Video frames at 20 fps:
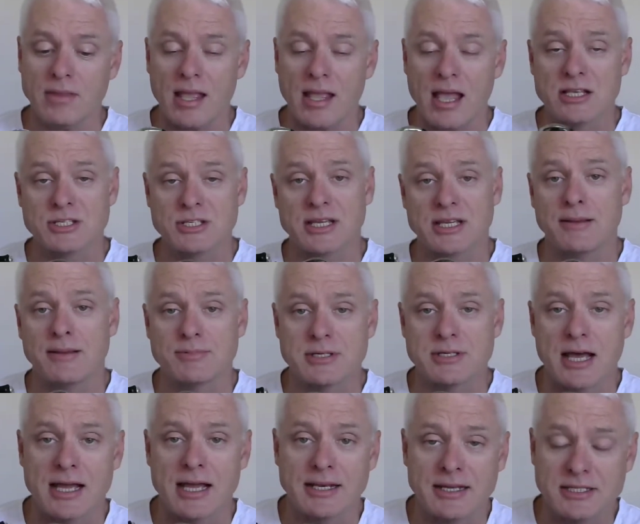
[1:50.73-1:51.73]
as I keep
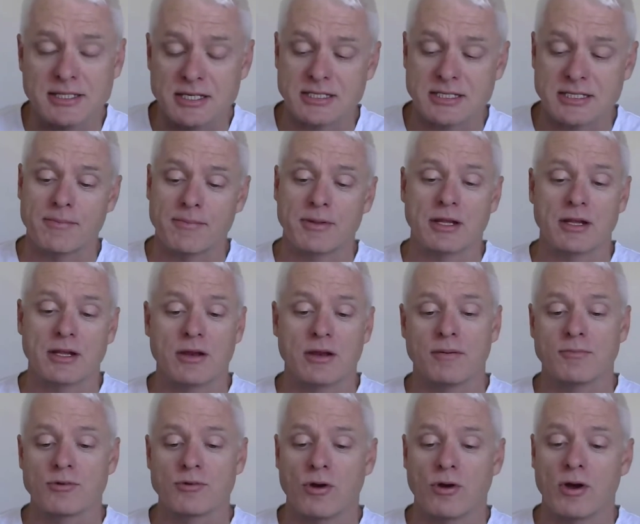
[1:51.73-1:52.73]
saying, this is something
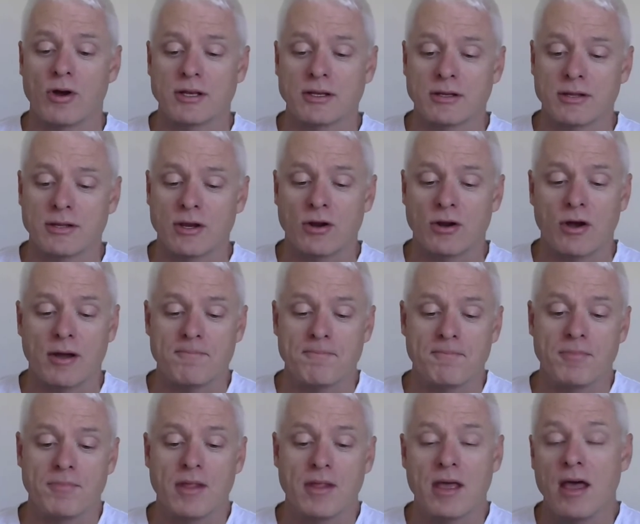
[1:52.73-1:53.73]
that
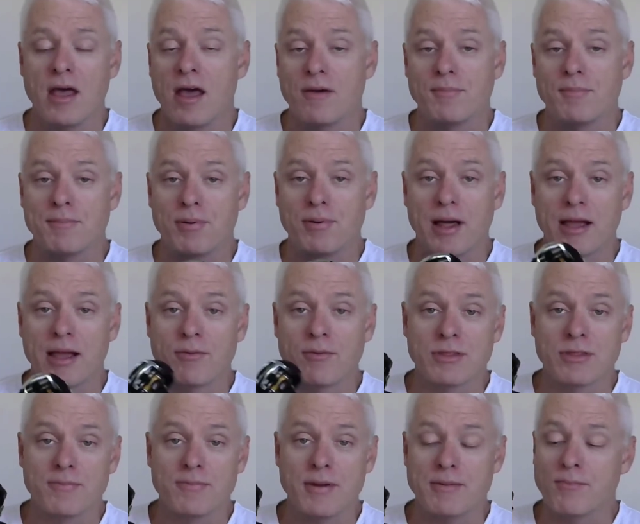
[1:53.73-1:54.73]
I'm been playing
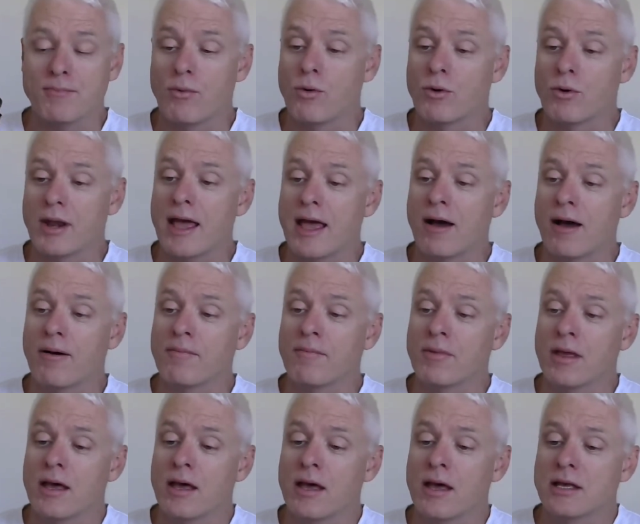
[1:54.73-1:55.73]
with a bit more now.
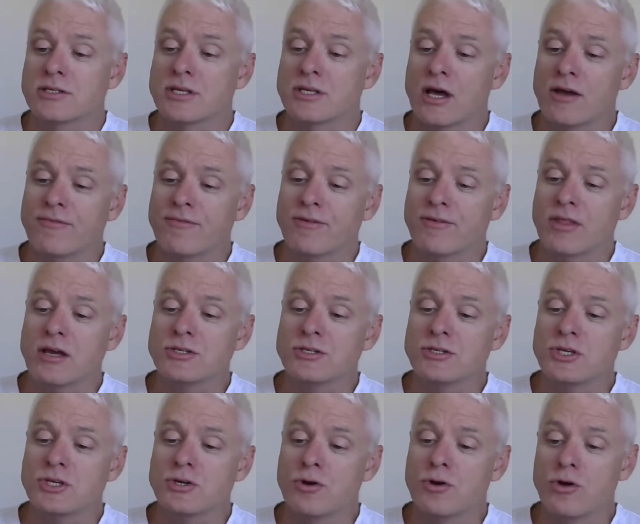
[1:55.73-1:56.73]
So for those of
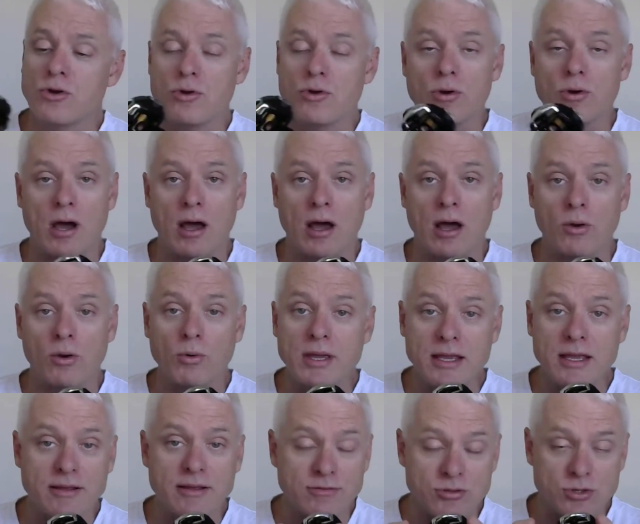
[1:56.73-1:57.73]
you who are
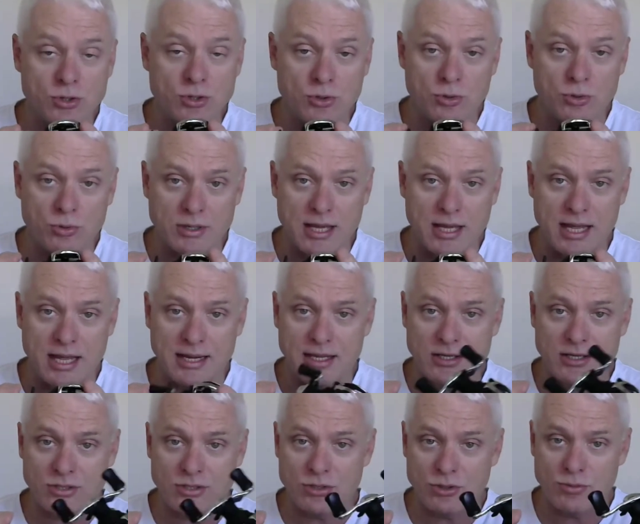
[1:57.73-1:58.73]
looking to get
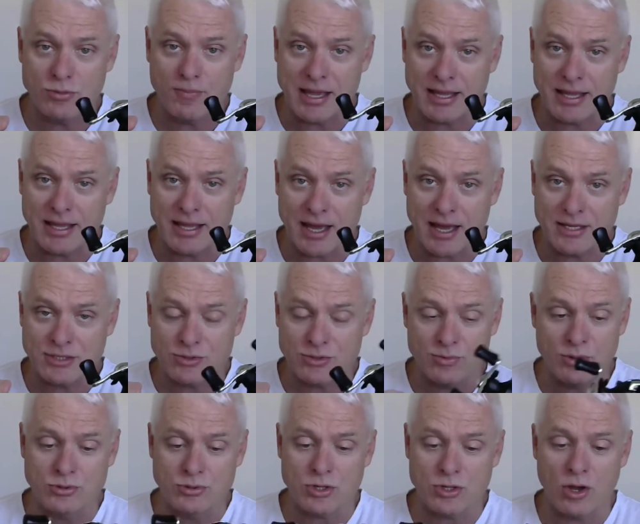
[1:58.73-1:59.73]
into baitcaster
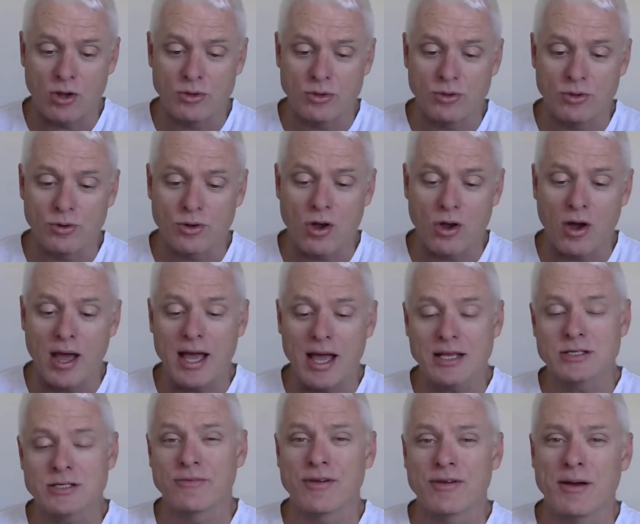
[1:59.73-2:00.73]
reels on your
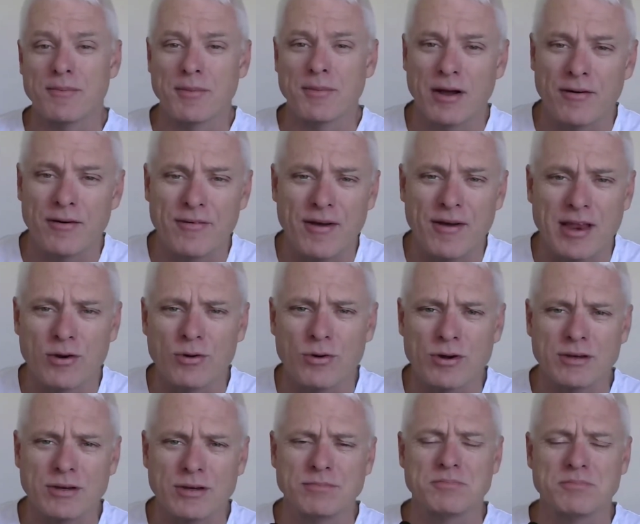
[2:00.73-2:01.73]
kayaks, I've had a look,
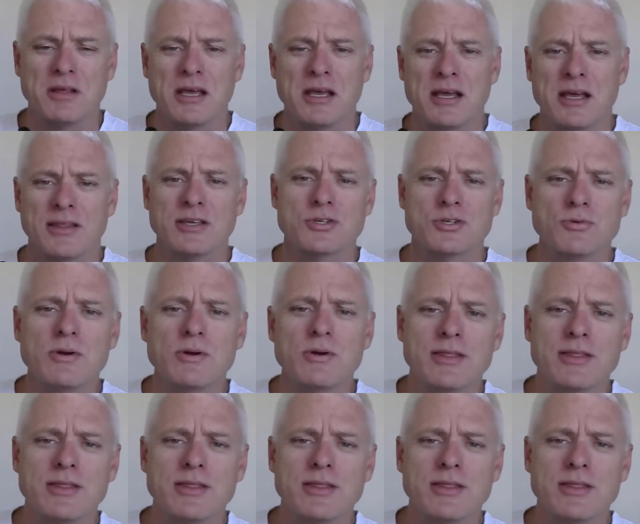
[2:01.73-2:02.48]
and there's 3